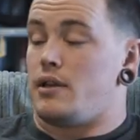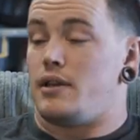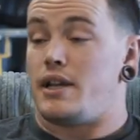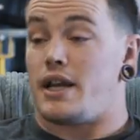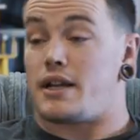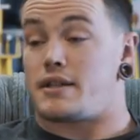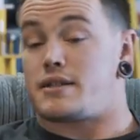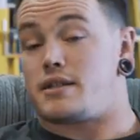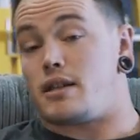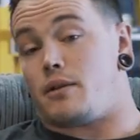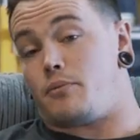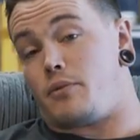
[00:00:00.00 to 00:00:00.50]

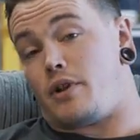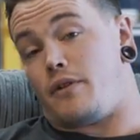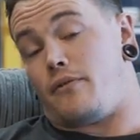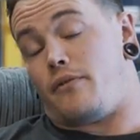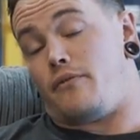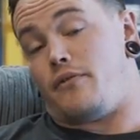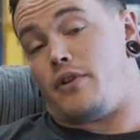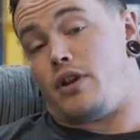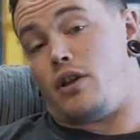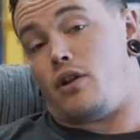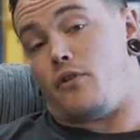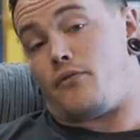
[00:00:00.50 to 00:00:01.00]
Next up, we
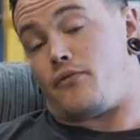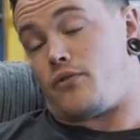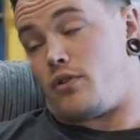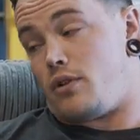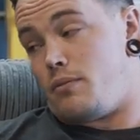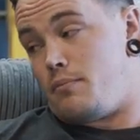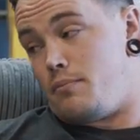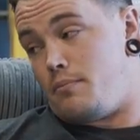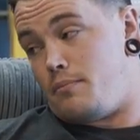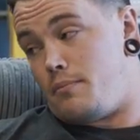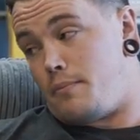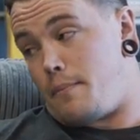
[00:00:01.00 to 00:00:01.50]
have a video
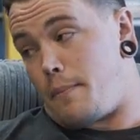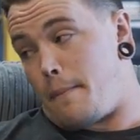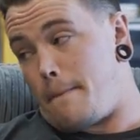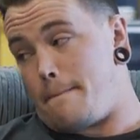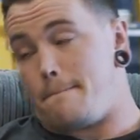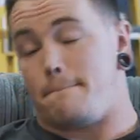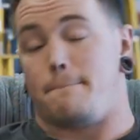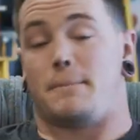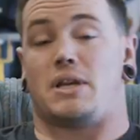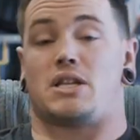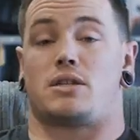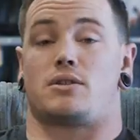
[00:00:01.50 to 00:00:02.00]
from
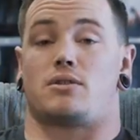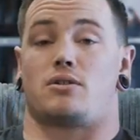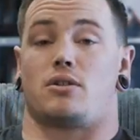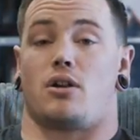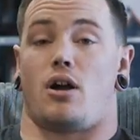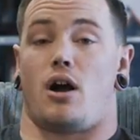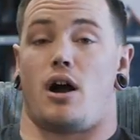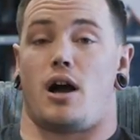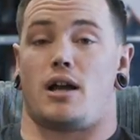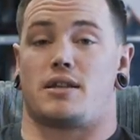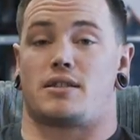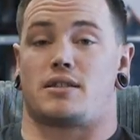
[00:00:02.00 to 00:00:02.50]
Mr.
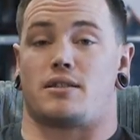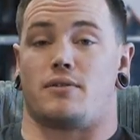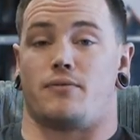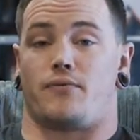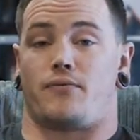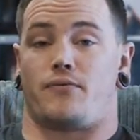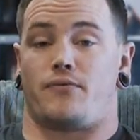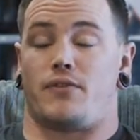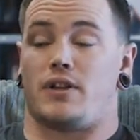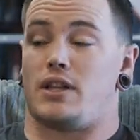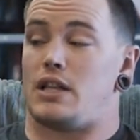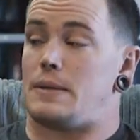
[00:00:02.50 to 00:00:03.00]
Austin
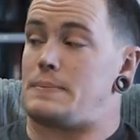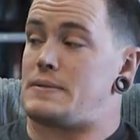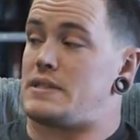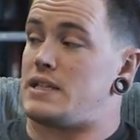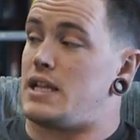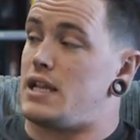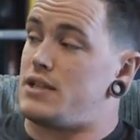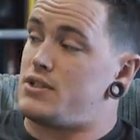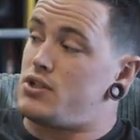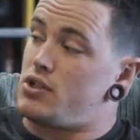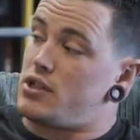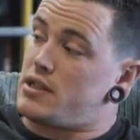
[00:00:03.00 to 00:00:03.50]
Phillips,
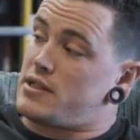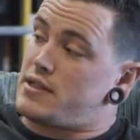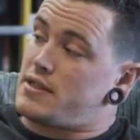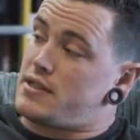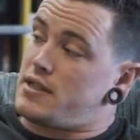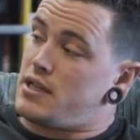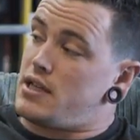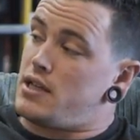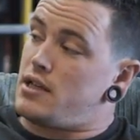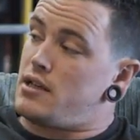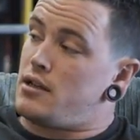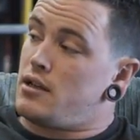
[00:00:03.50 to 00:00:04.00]
and as you can
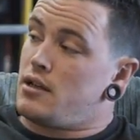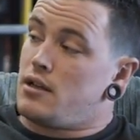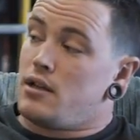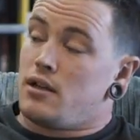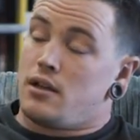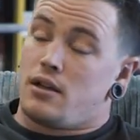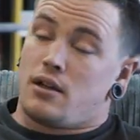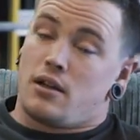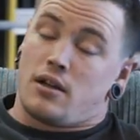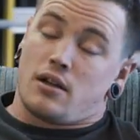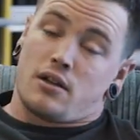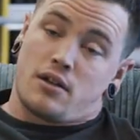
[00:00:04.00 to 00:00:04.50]
see,
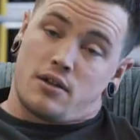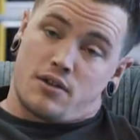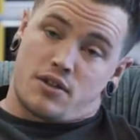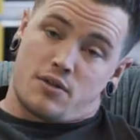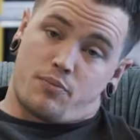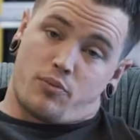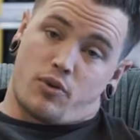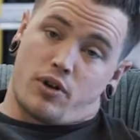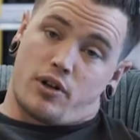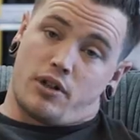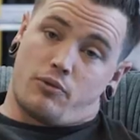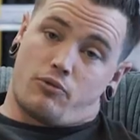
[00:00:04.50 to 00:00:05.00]

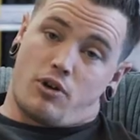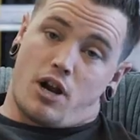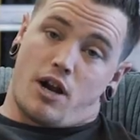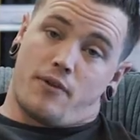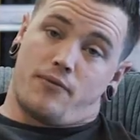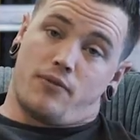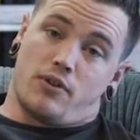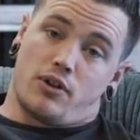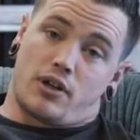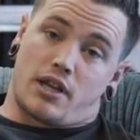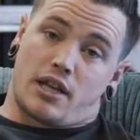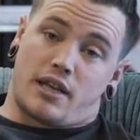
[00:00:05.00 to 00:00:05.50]
it's a pretty
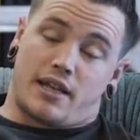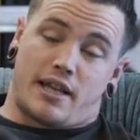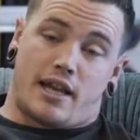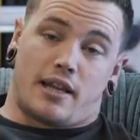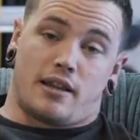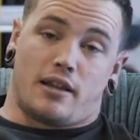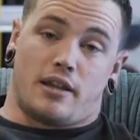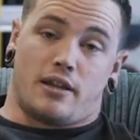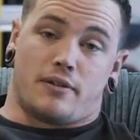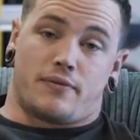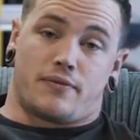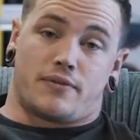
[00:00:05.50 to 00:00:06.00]
rough looking
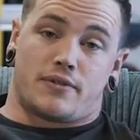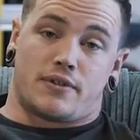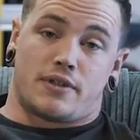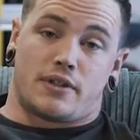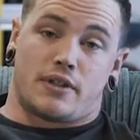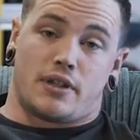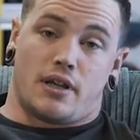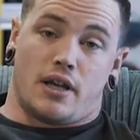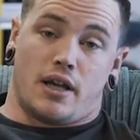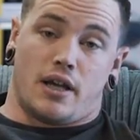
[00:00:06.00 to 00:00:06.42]
deadlift.